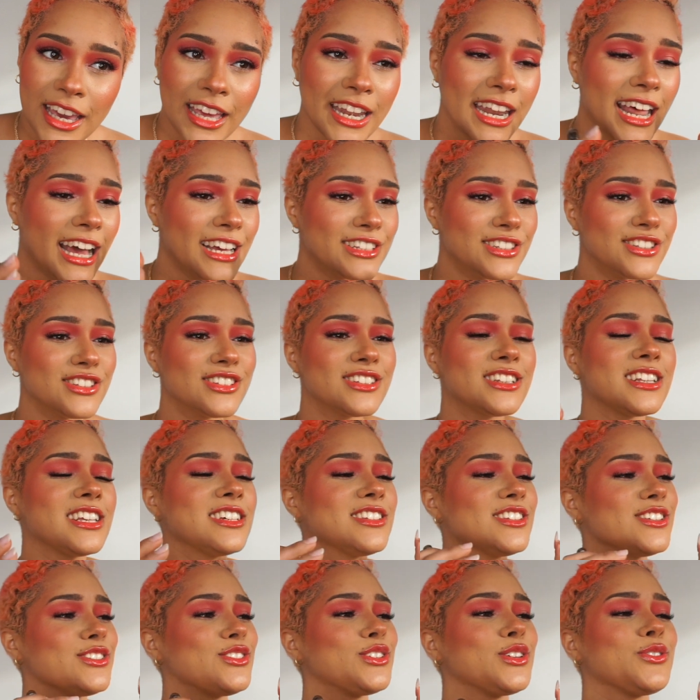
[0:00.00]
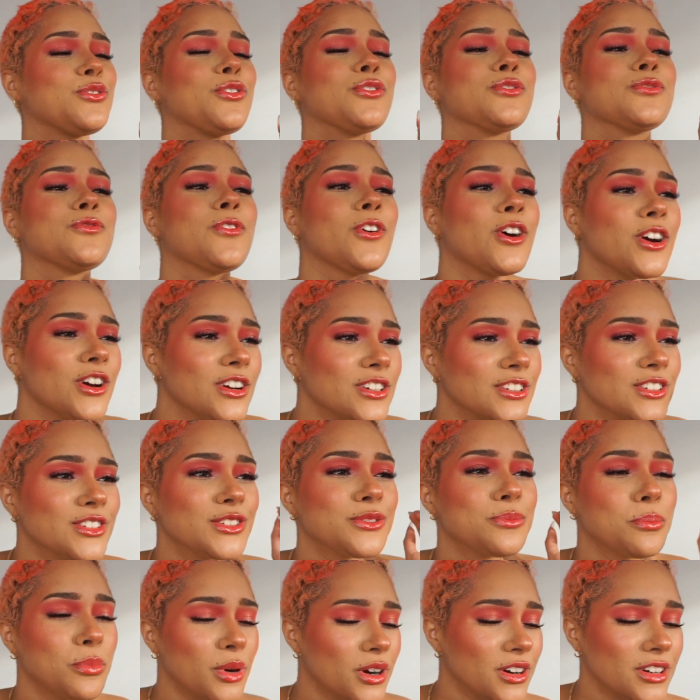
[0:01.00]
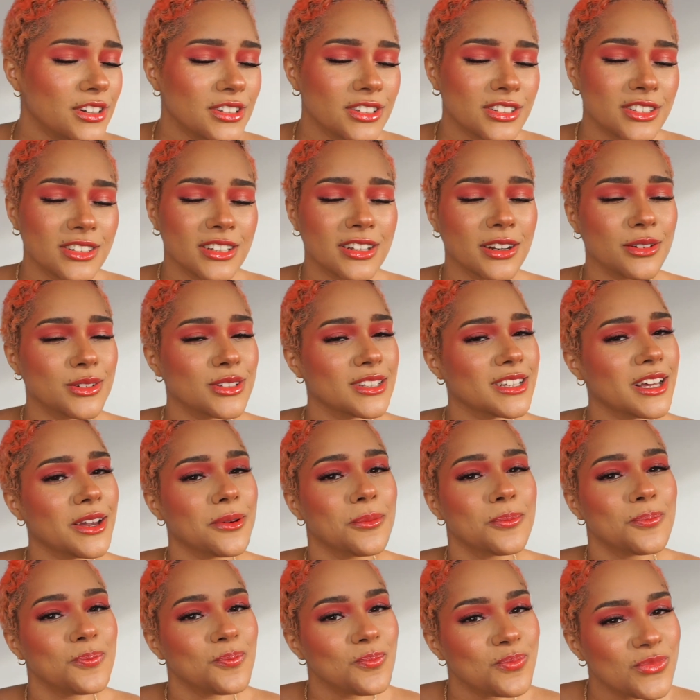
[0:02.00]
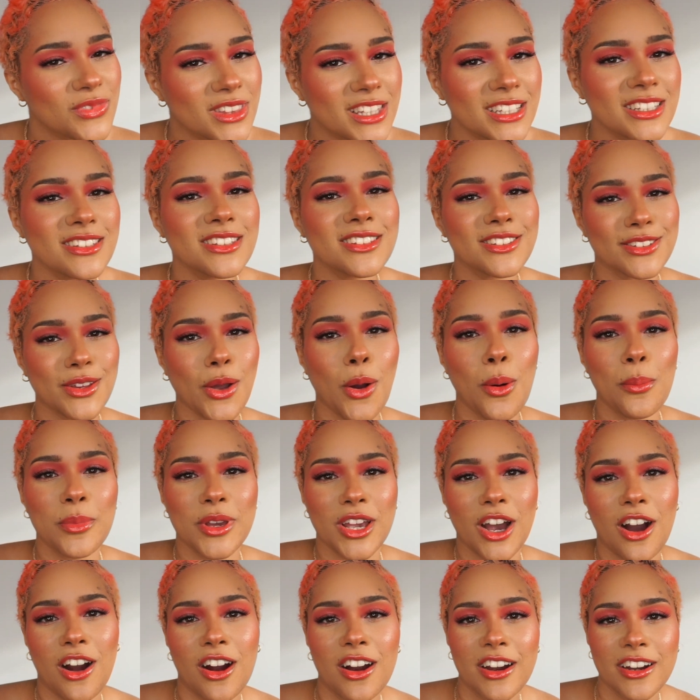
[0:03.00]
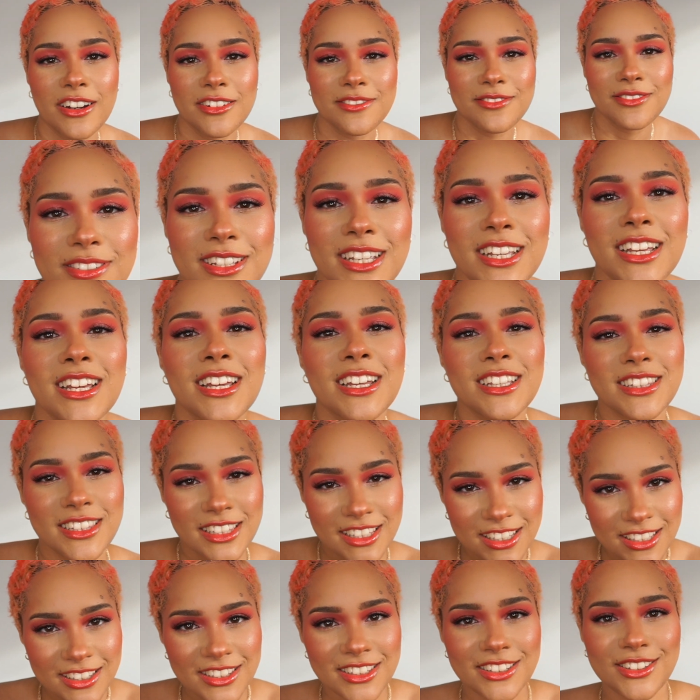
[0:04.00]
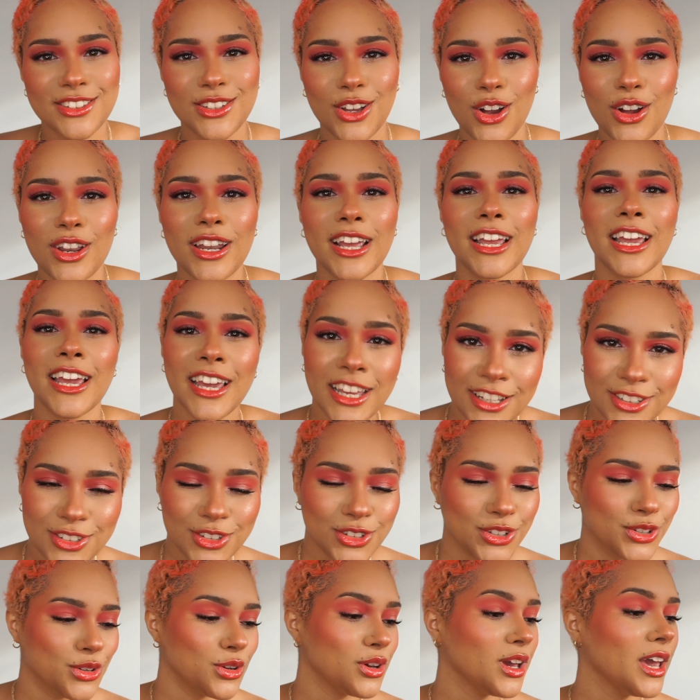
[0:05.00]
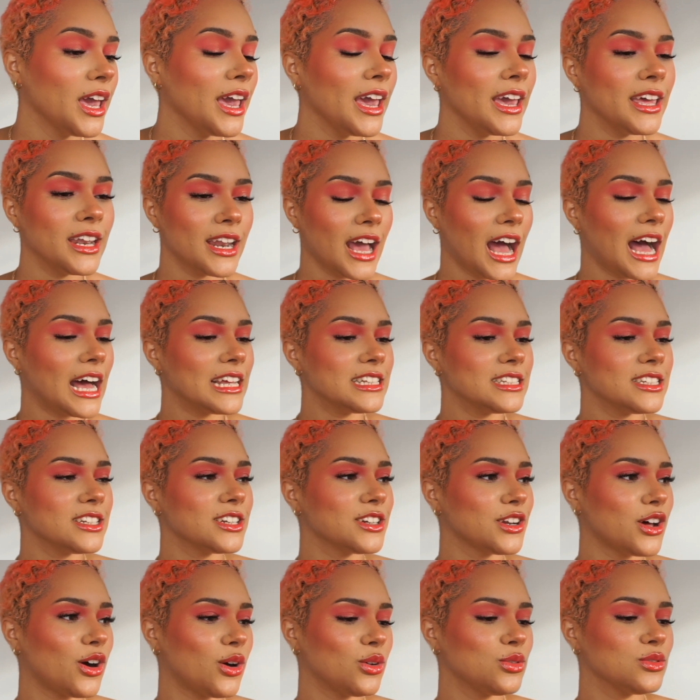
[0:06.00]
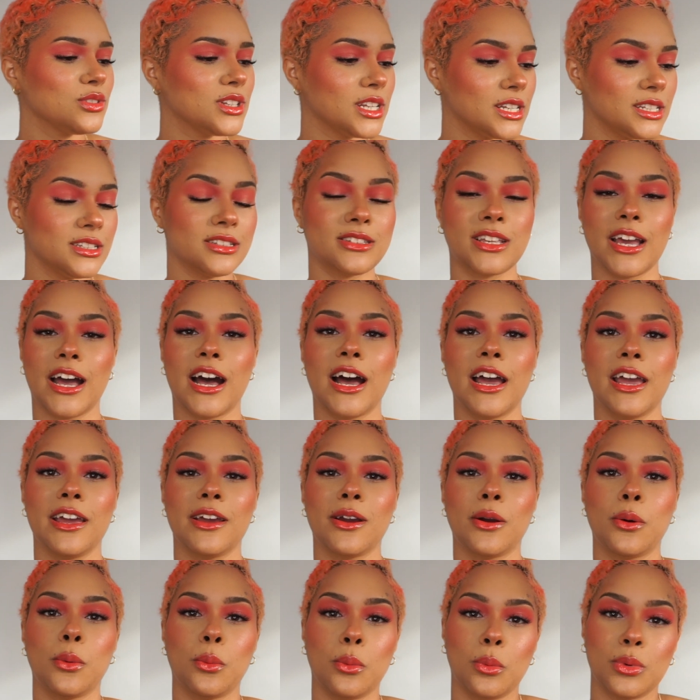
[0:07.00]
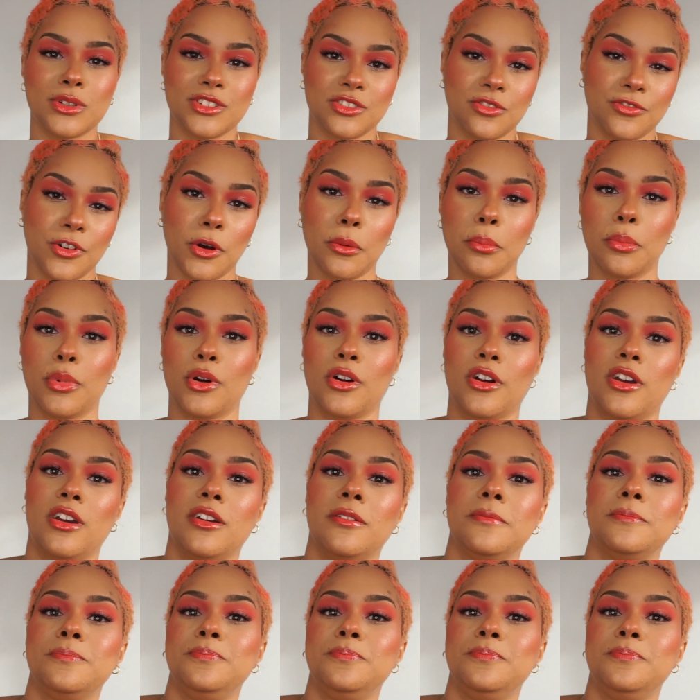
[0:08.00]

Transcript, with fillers: And I just listened to the first verse and I was like, this is gonna be hard. This is gonna hit you. And I didn't know that this guy was a folk boy.